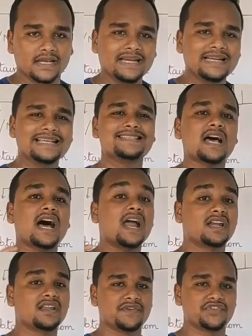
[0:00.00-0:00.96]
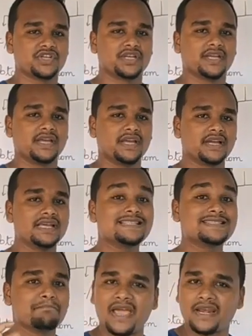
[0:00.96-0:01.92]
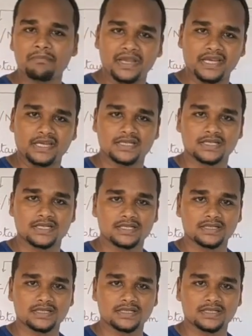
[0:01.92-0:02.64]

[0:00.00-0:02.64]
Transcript: It is artificially, it is man-made,